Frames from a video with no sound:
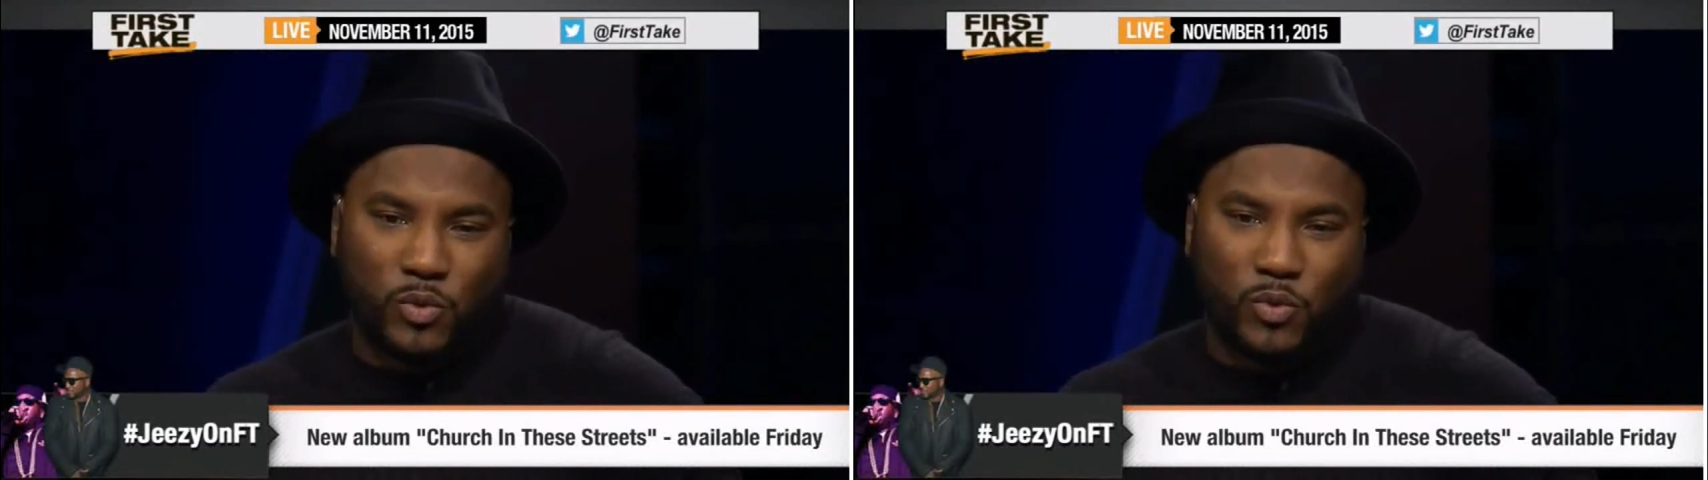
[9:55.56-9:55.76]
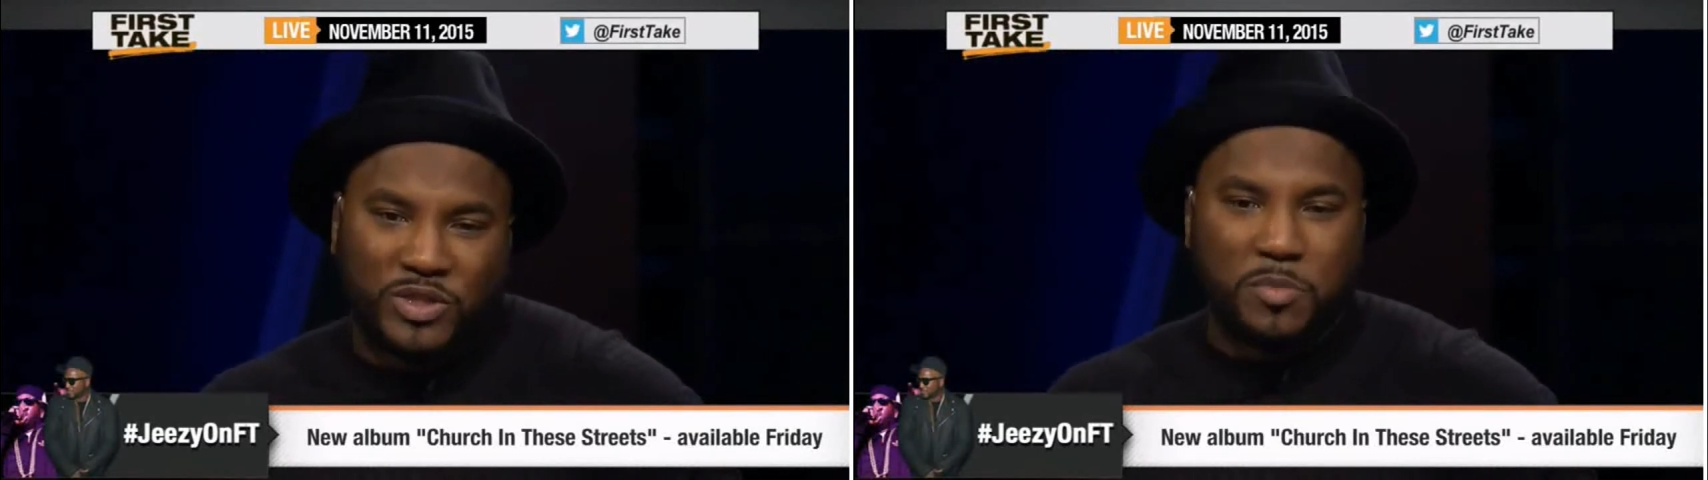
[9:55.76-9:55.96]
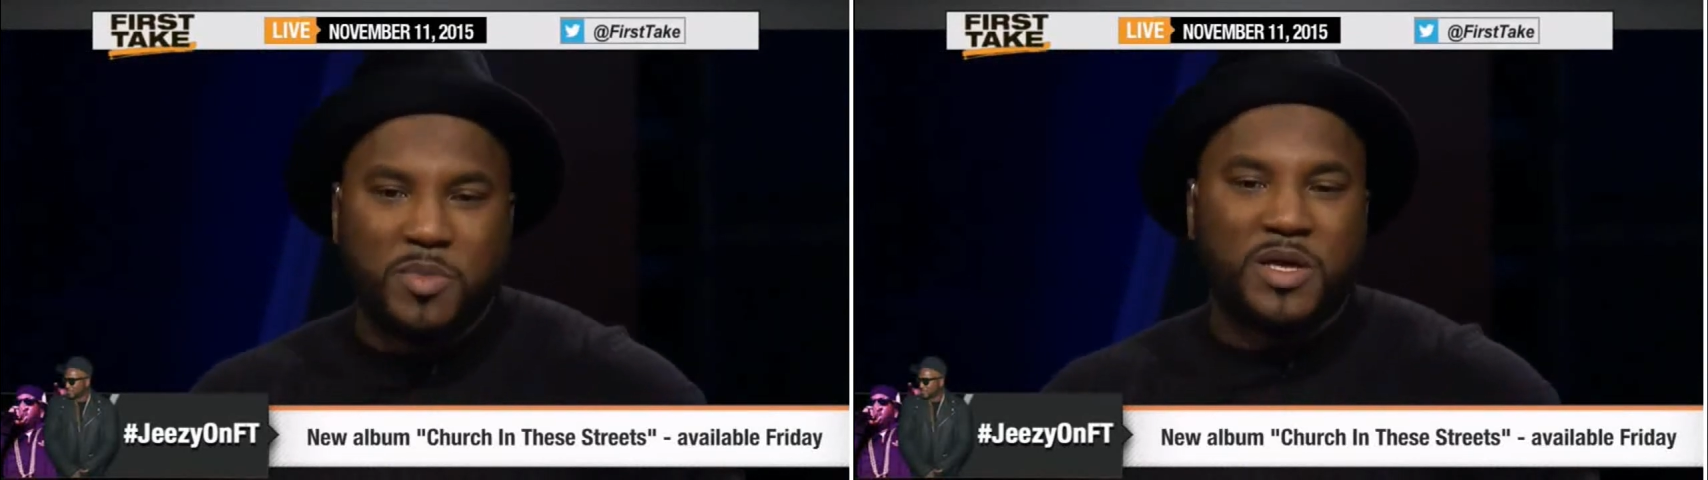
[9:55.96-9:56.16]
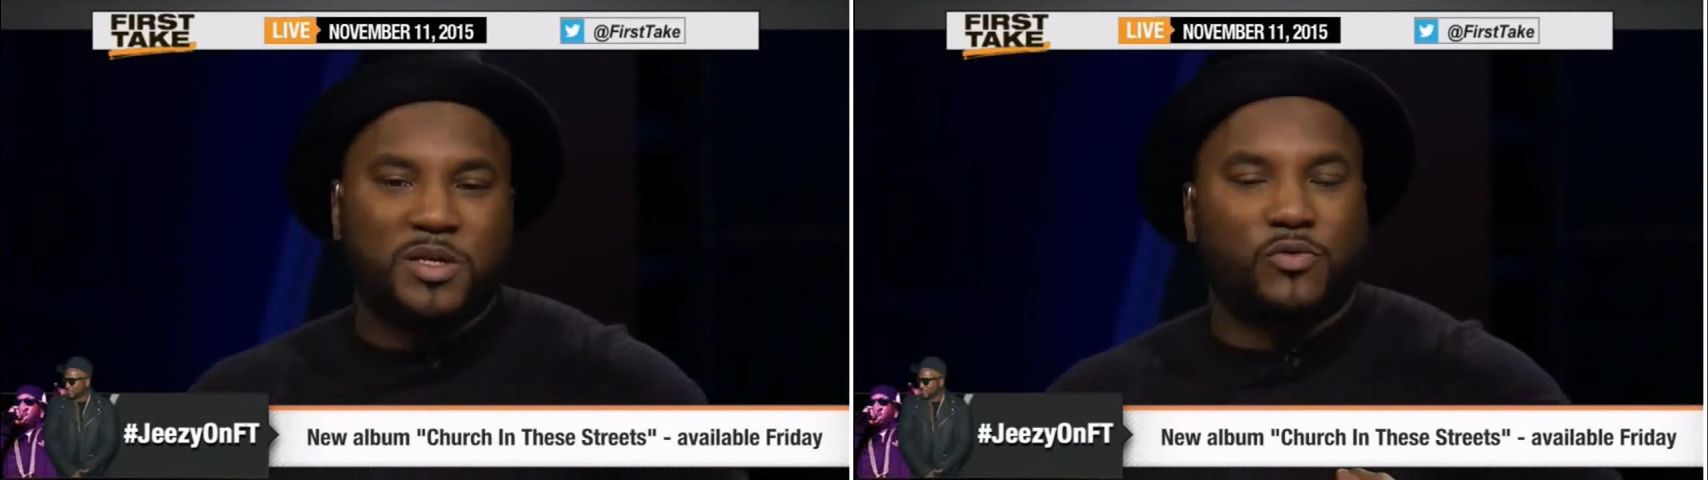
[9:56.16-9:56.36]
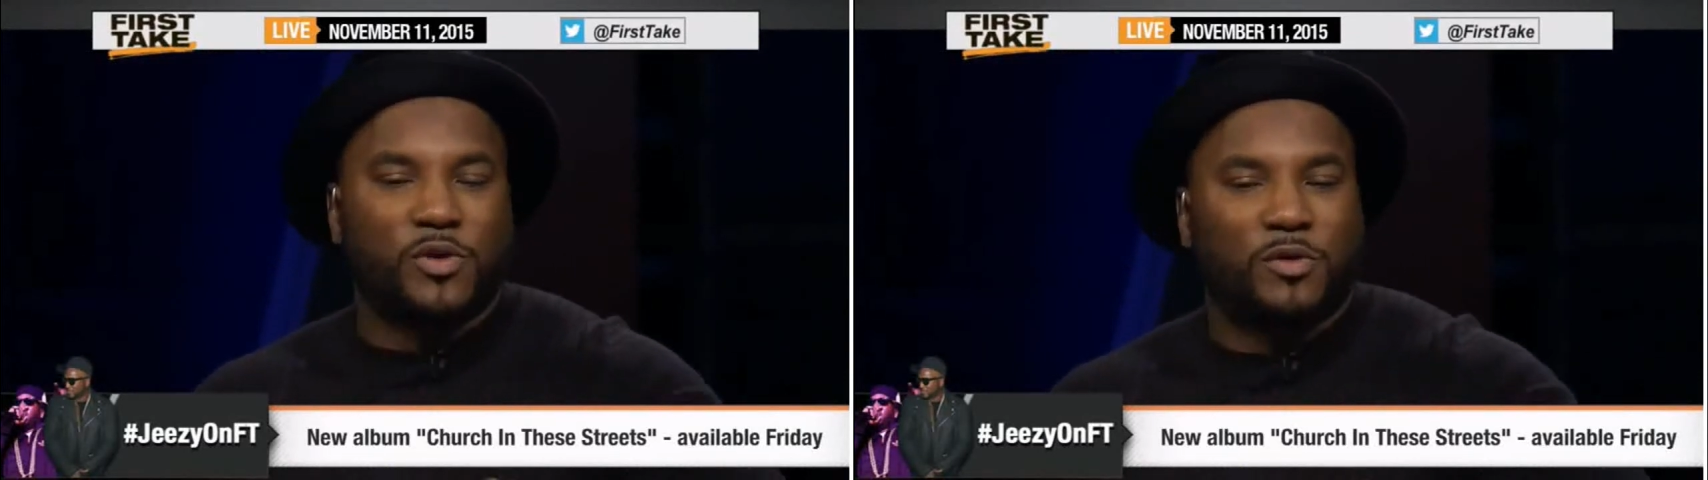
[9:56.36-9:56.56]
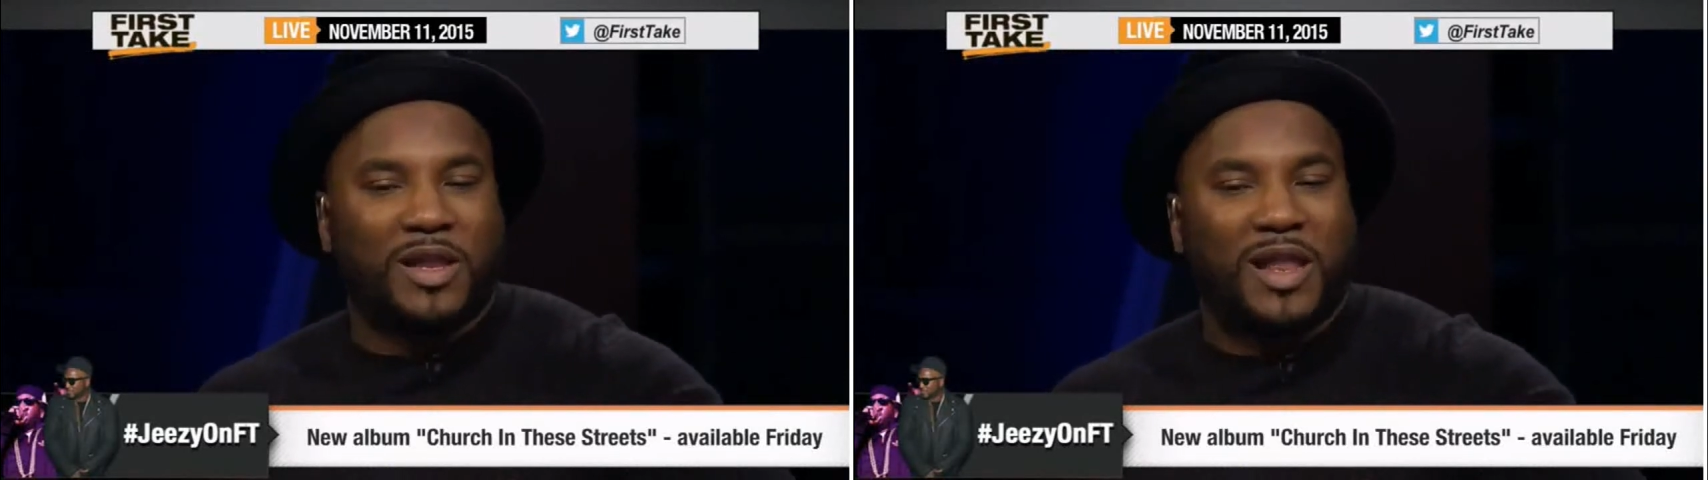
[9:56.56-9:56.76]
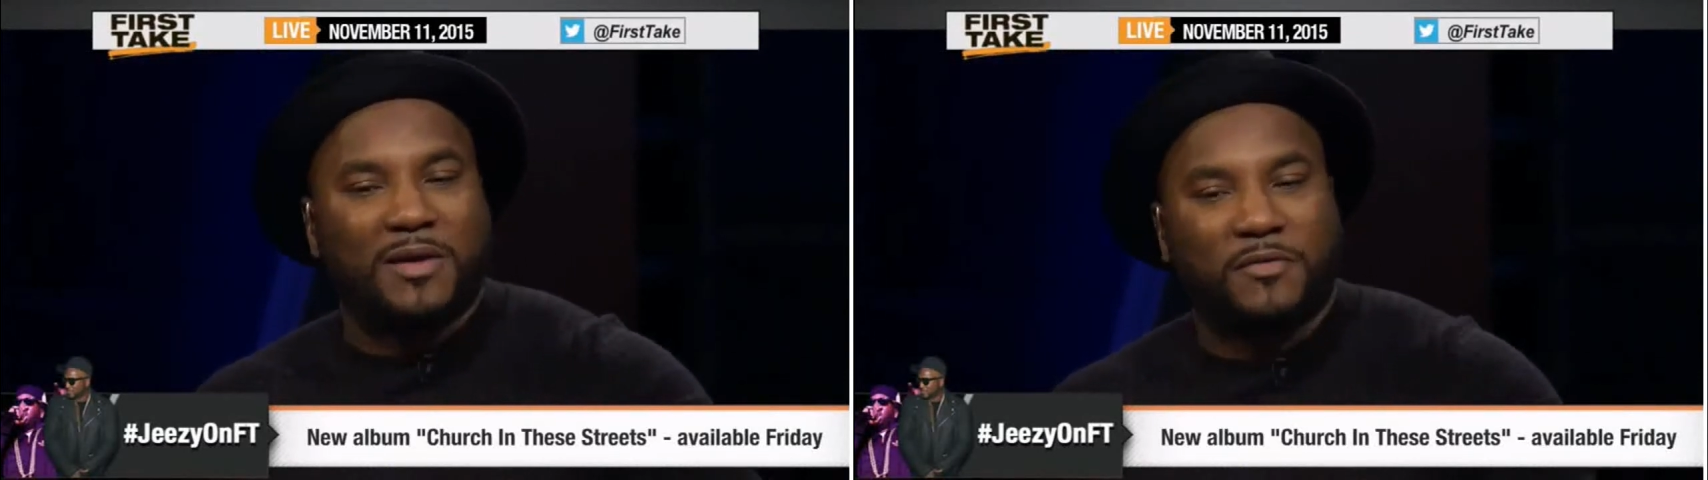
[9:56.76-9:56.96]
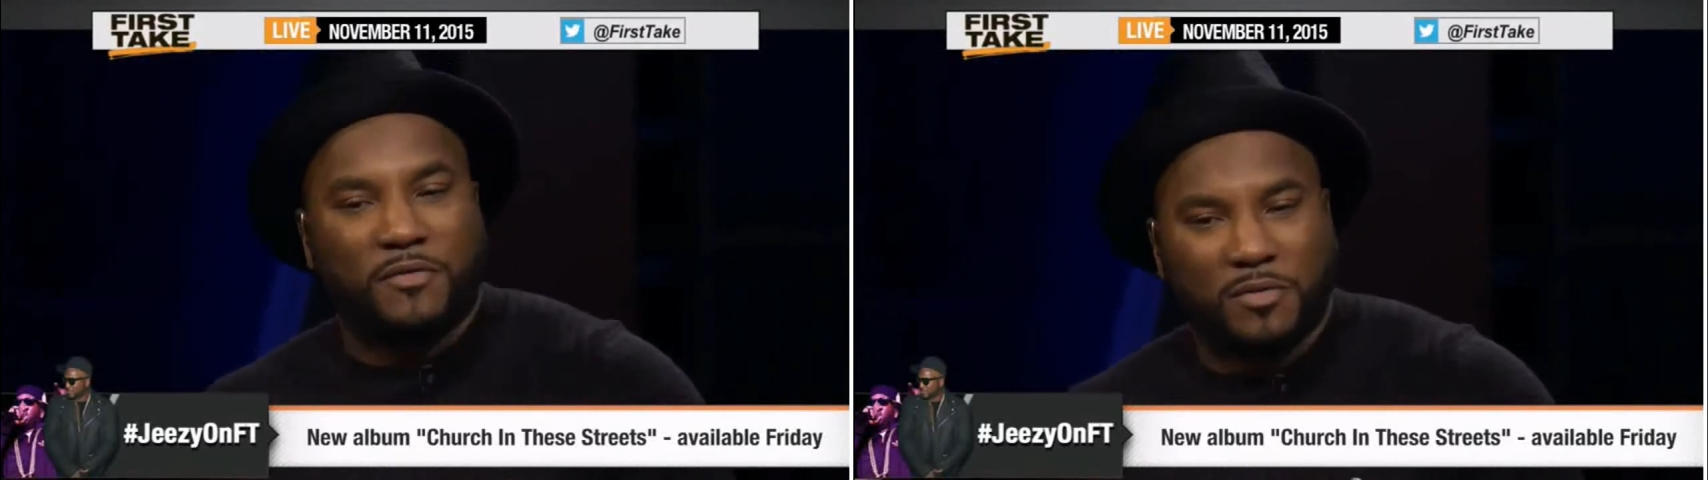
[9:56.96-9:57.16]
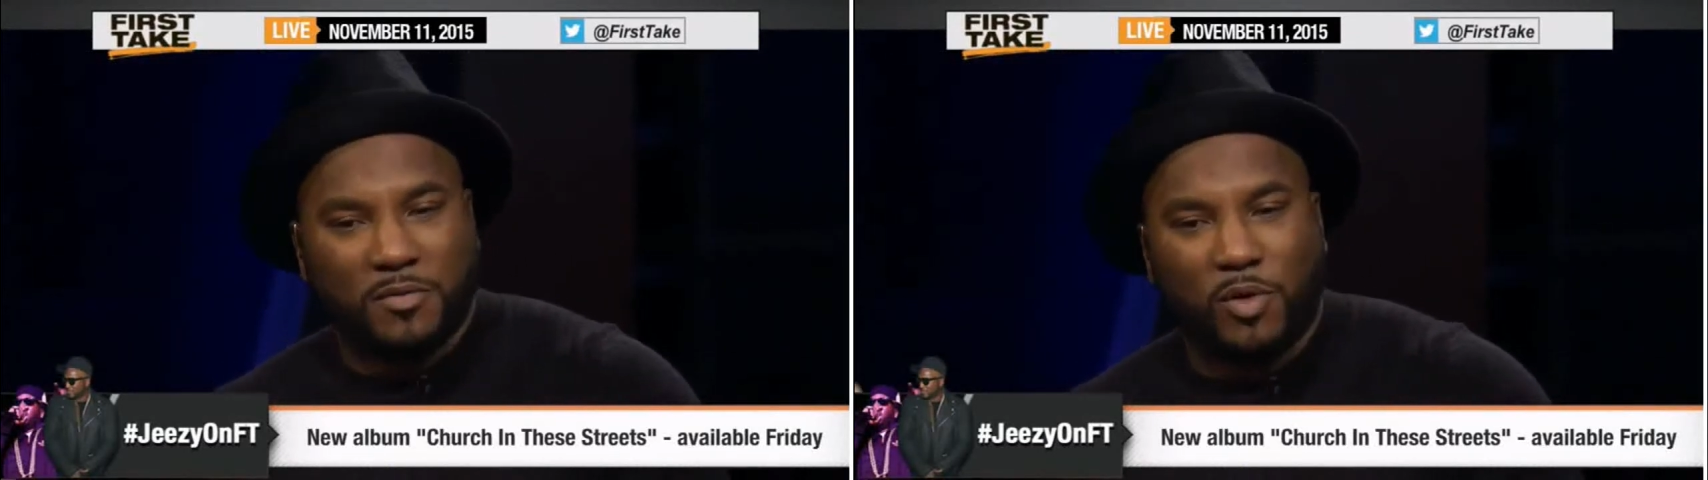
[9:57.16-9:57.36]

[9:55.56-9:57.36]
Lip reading: Well, to me, it's real life,